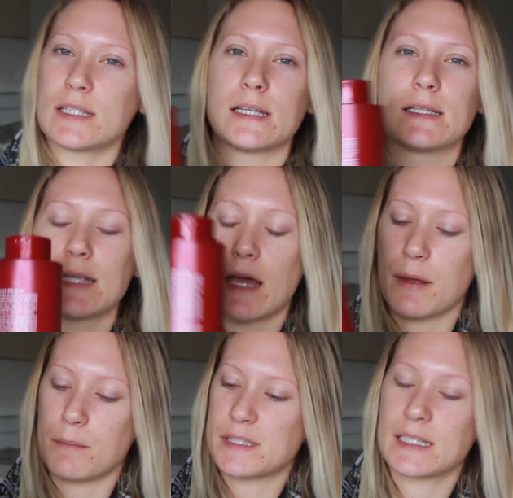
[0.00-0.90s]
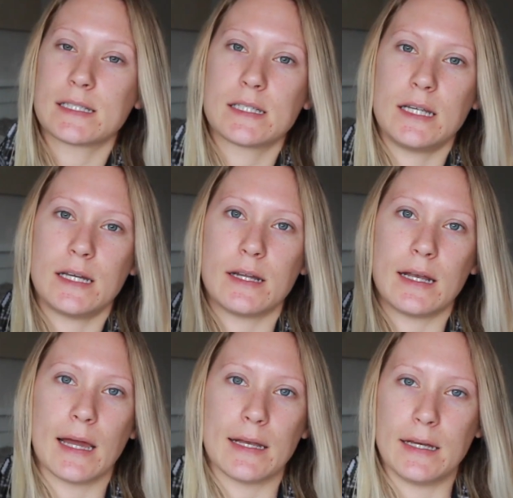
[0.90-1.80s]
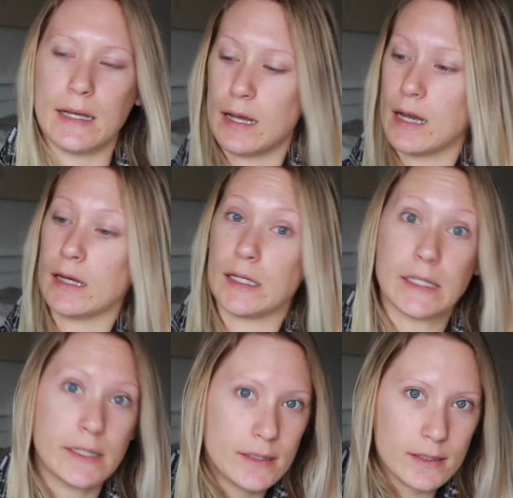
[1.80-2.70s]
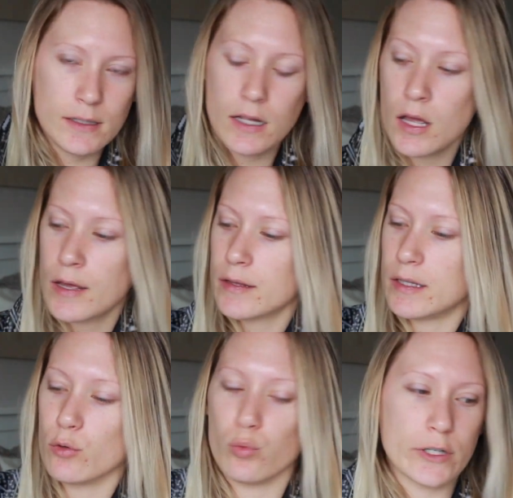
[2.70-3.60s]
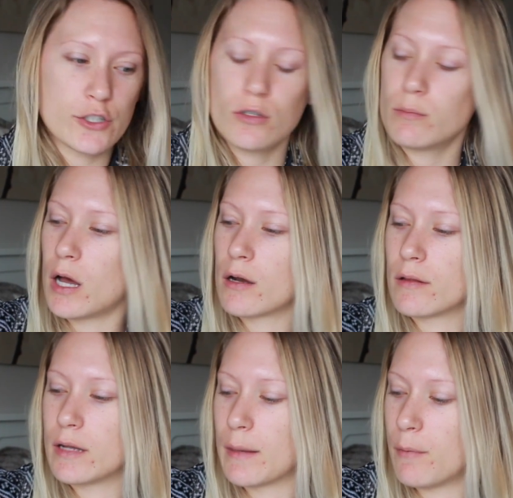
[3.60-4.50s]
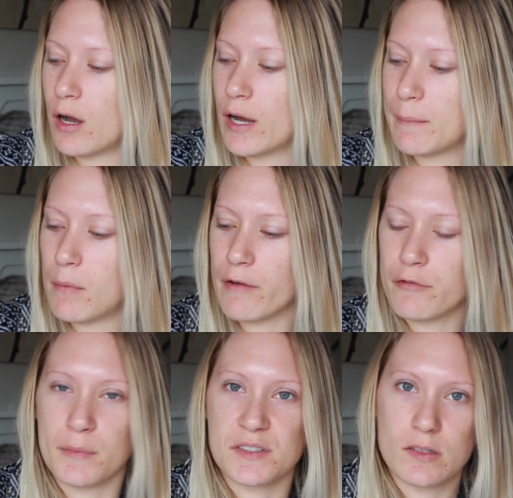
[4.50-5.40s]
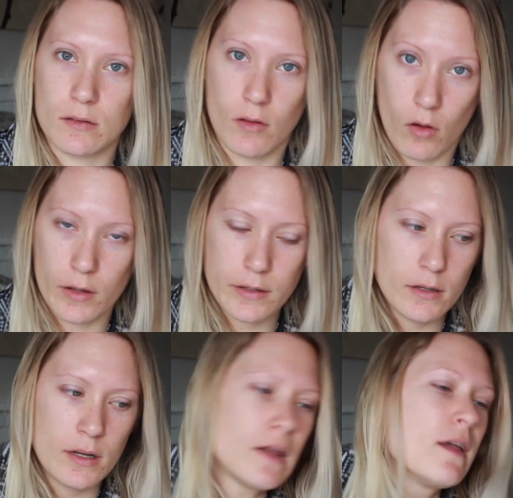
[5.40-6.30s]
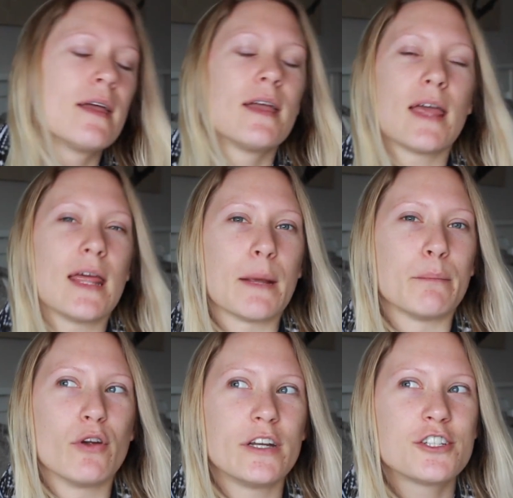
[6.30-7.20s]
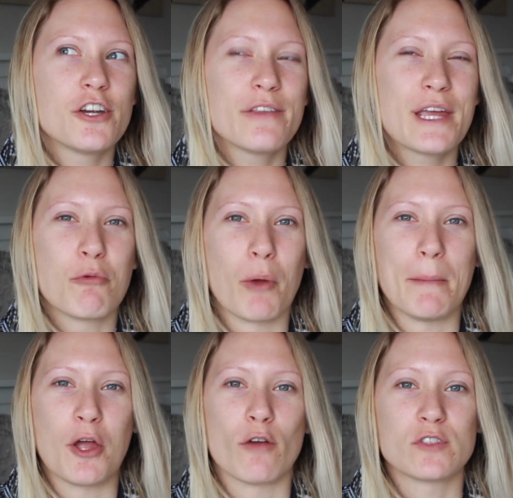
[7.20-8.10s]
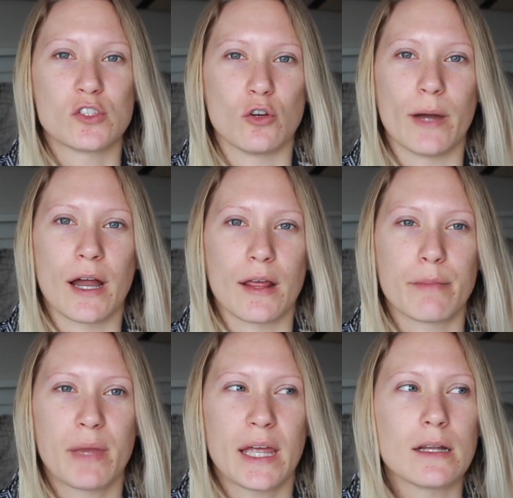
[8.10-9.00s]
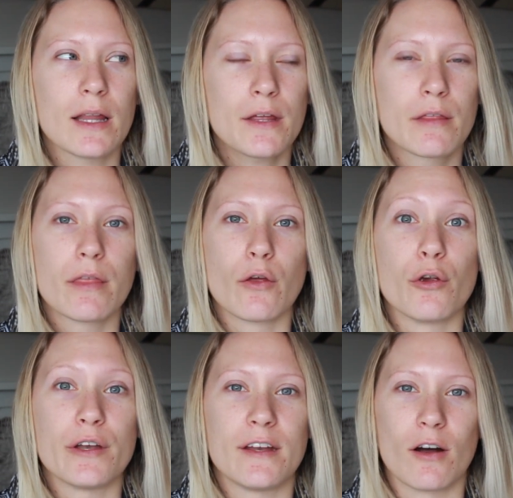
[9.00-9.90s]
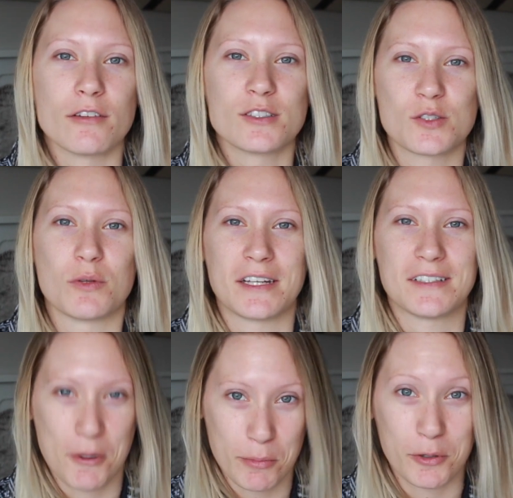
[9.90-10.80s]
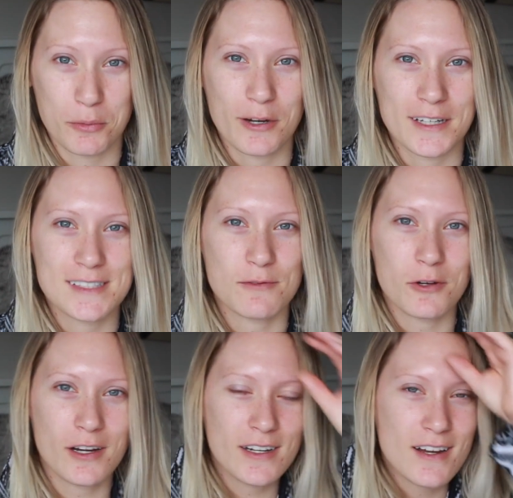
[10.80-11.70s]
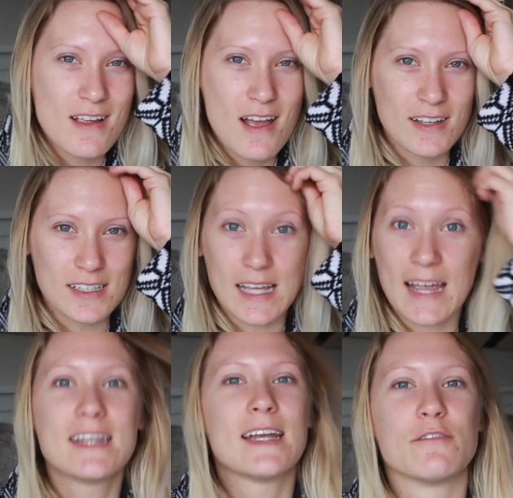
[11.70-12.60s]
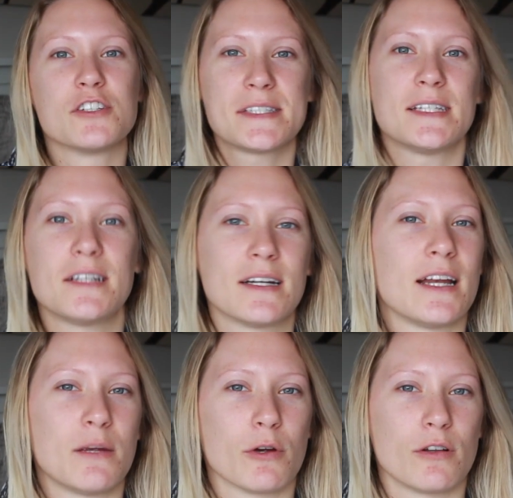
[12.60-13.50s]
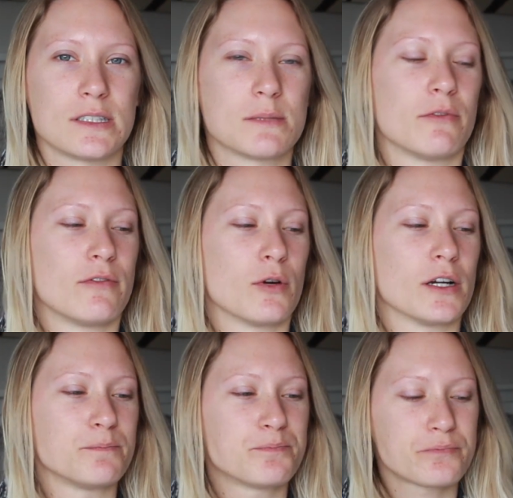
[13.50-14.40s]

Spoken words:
this is $16.99. The original bottle that I bought from a salon, and I'm pretty sure they ripped me off so bad. I paid like $30, so like double the price for it, because I had never seen it anywhere else before.